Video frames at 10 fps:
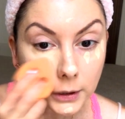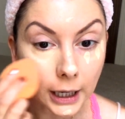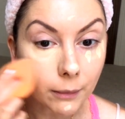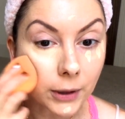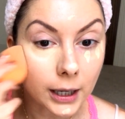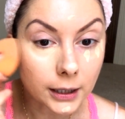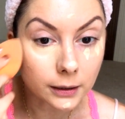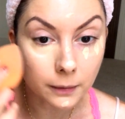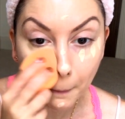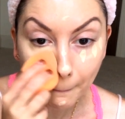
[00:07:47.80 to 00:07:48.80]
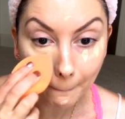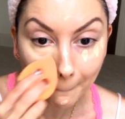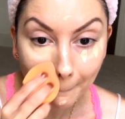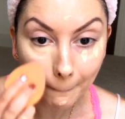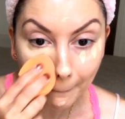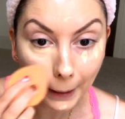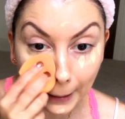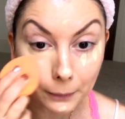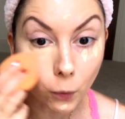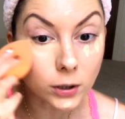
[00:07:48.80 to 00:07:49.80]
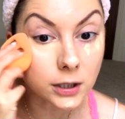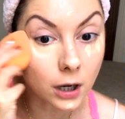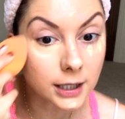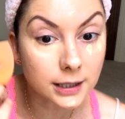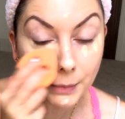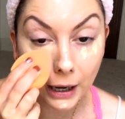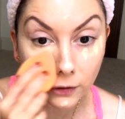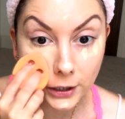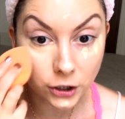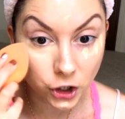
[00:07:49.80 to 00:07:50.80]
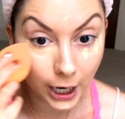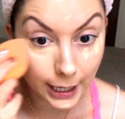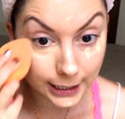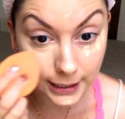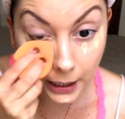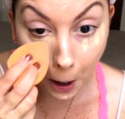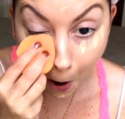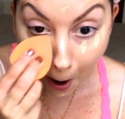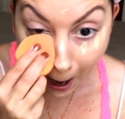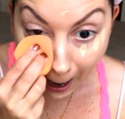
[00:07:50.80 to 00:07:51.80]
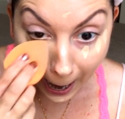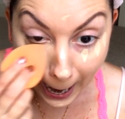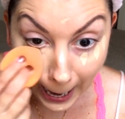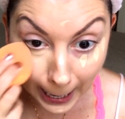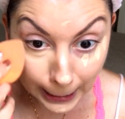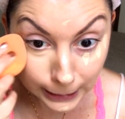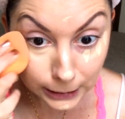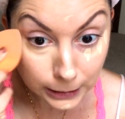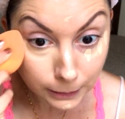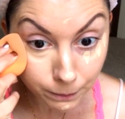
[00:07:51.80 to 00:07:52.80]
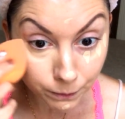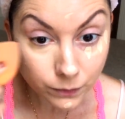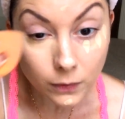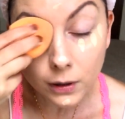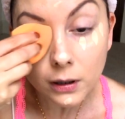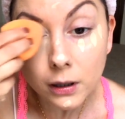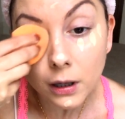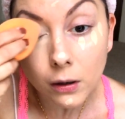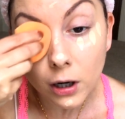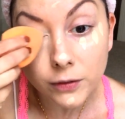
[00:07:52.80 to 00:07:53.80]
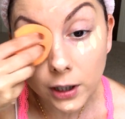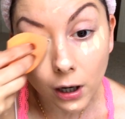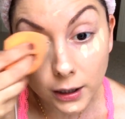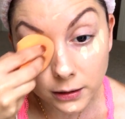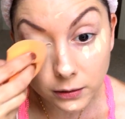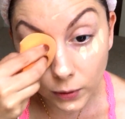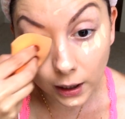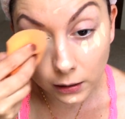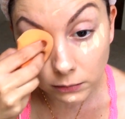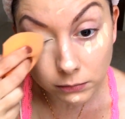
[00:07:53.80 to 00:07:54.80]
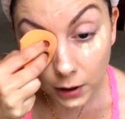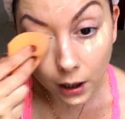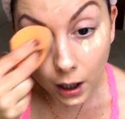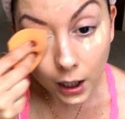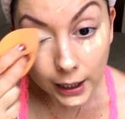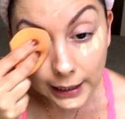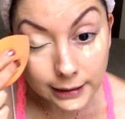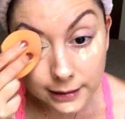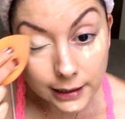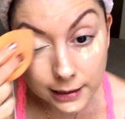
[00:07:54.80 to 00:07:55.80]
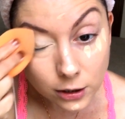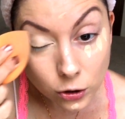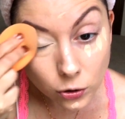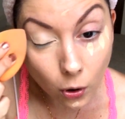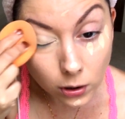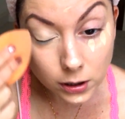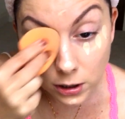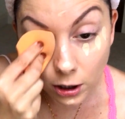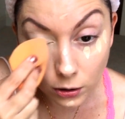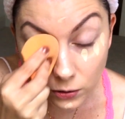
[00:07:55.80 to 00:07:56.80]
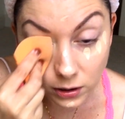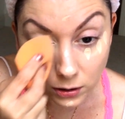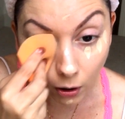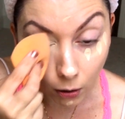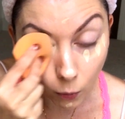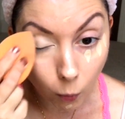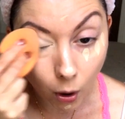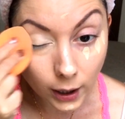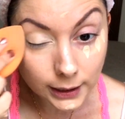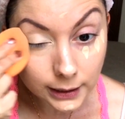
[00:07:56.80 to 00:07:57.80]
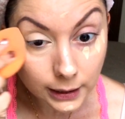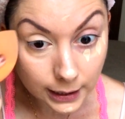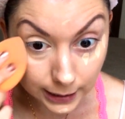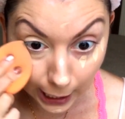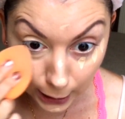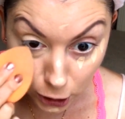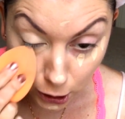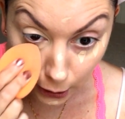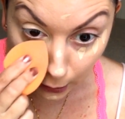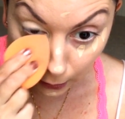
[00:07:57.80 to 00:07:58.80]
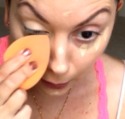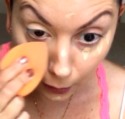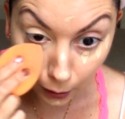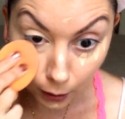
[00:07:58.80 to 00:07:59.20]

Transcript: dab that in. And what's nice about this shade is, over the eyelids as well, is that it's not so stark white. It's actually